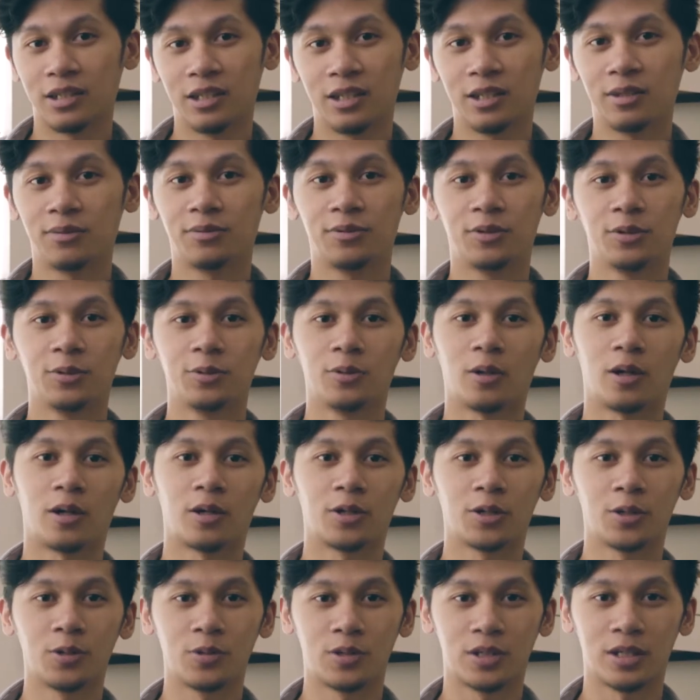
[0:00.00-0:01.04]
if you
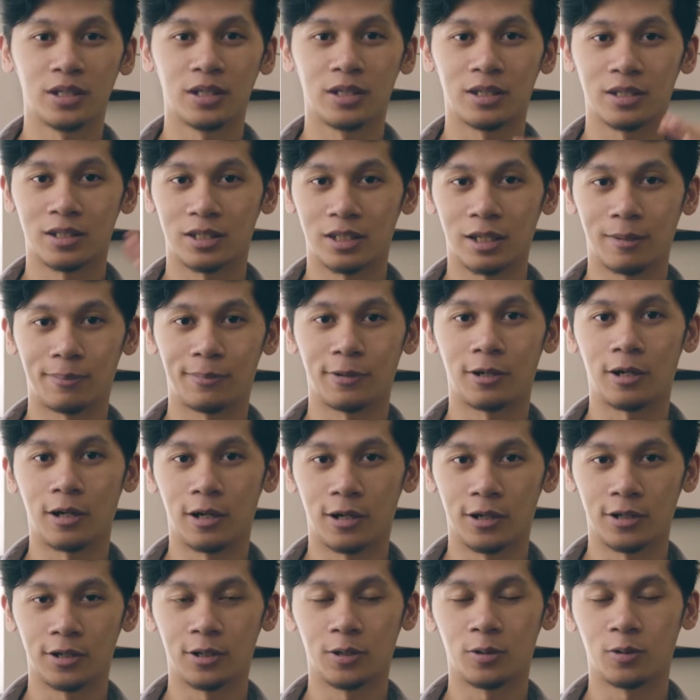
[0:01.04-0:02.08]
are using separate
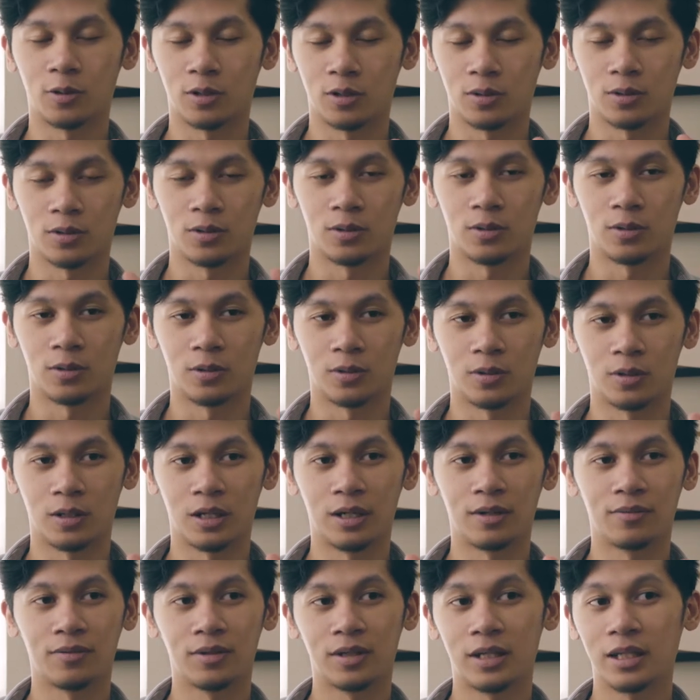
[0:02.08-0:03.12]
audio or
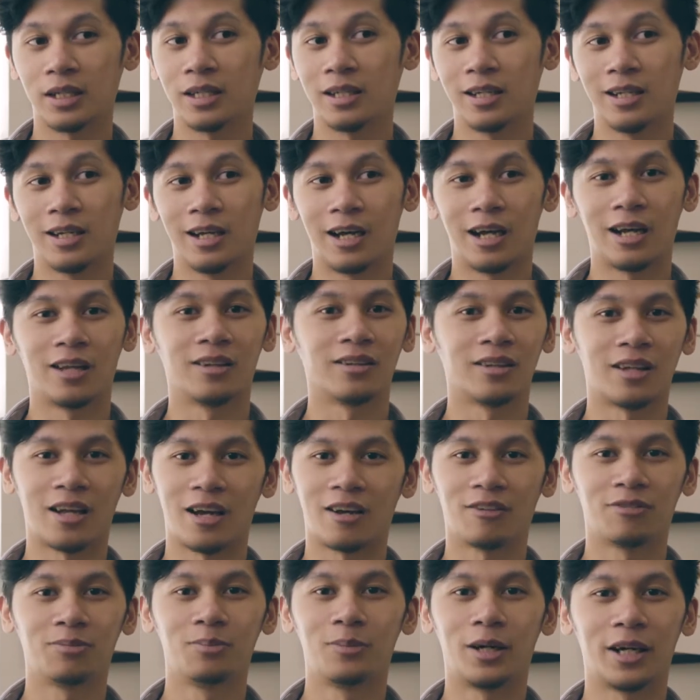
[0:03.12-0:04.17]
everything, a
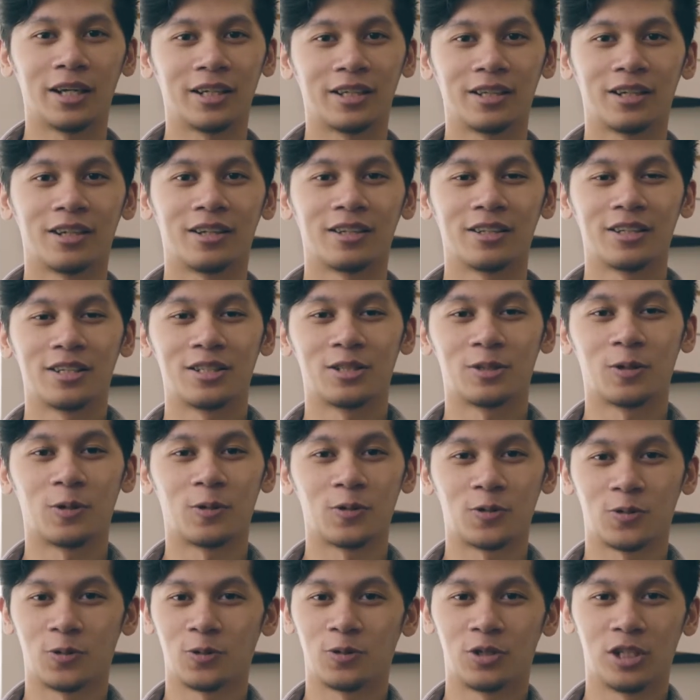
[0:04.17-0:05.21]
lav mic is
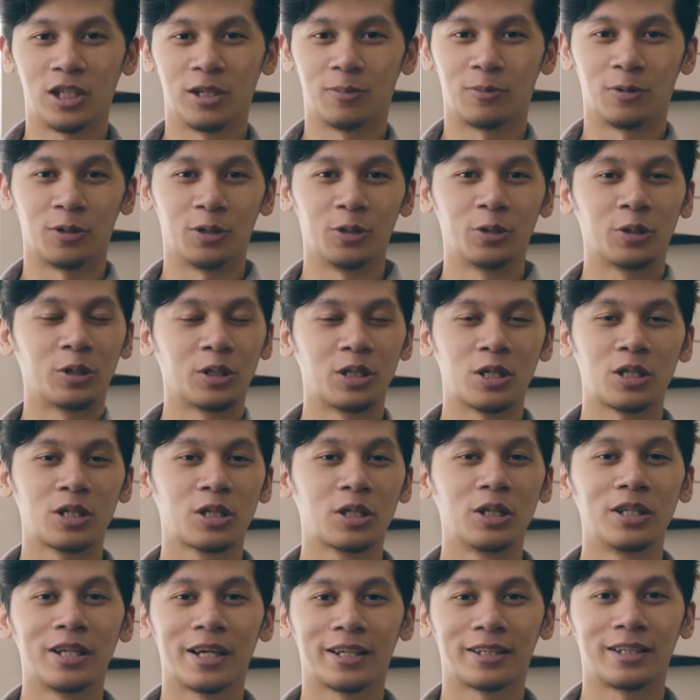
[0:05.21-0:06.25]
also cheaper. You could
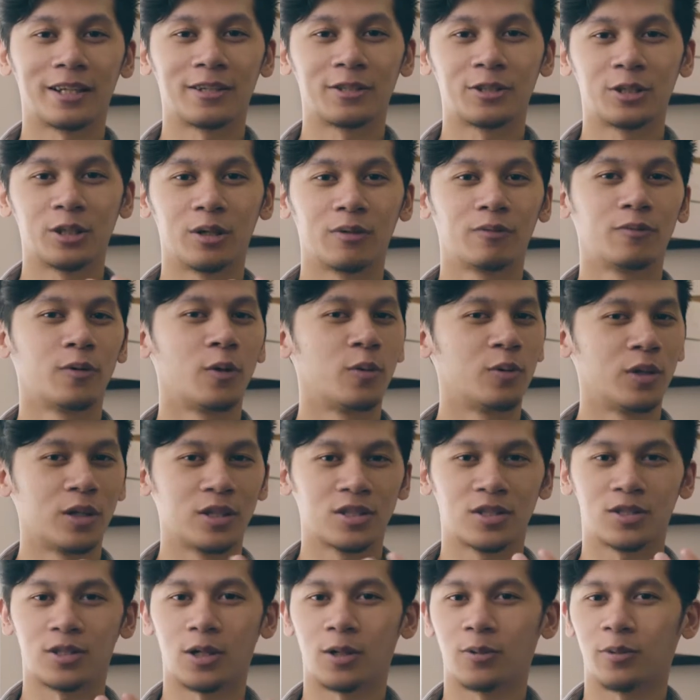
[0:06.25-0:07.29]
just connect that to your phone
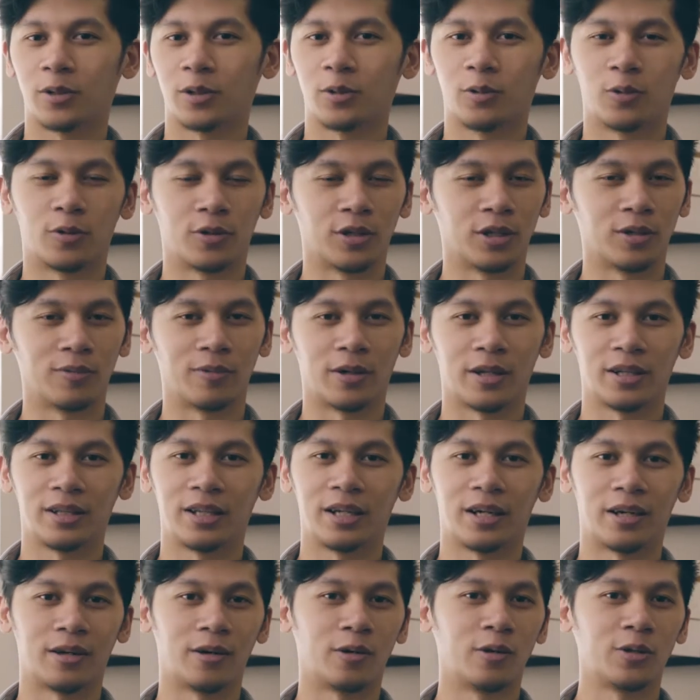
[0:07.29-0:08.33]
and start recording right
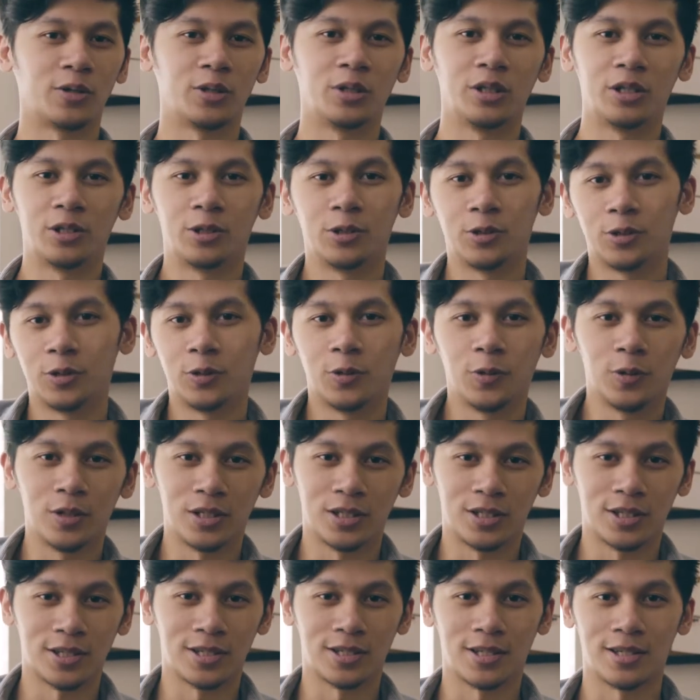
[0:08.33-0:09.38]
there. All you need to do
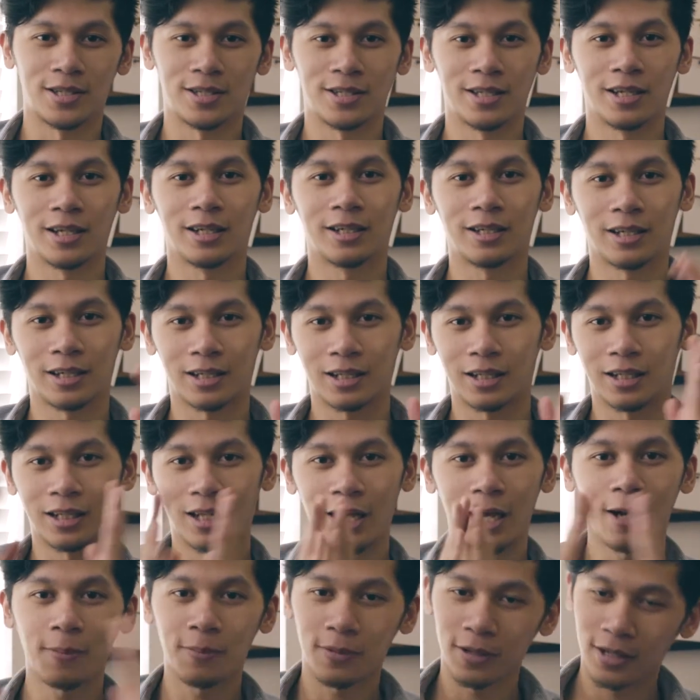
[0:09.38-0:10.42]
is just a sync
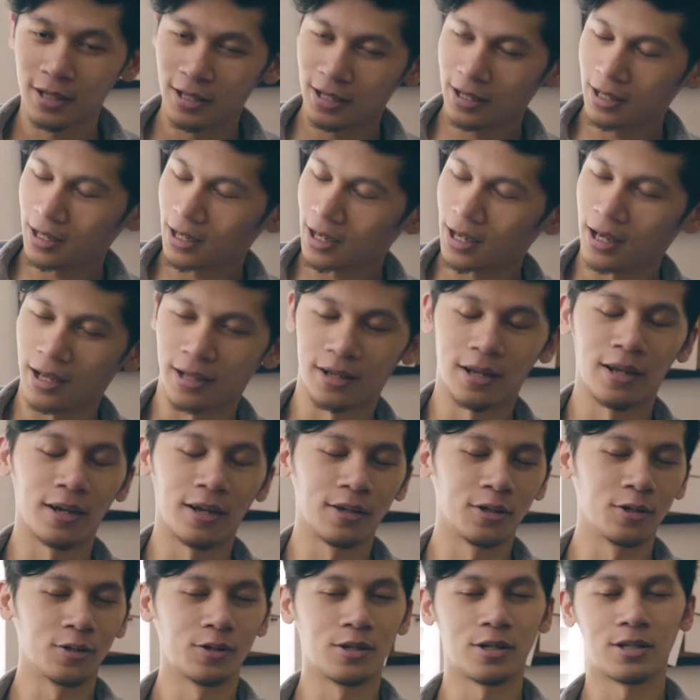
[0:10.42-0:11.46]
clap, and
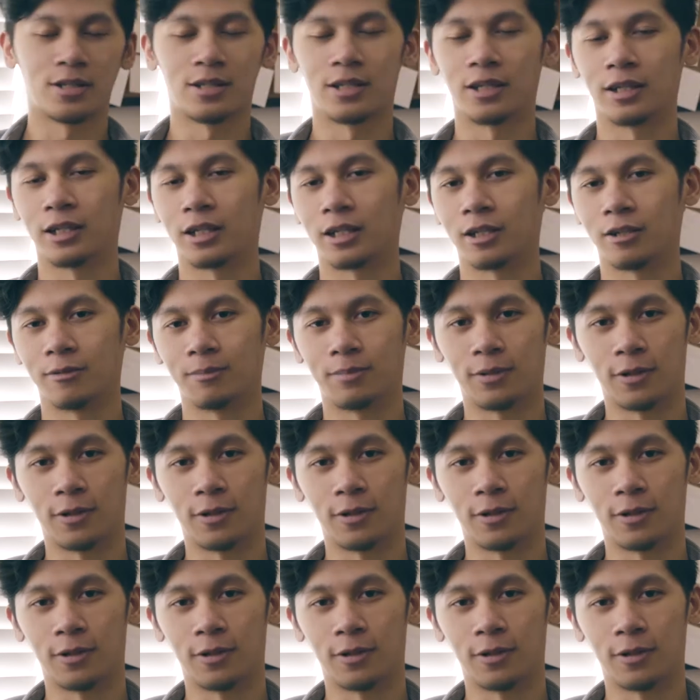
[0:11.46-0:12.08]
then you just sync it in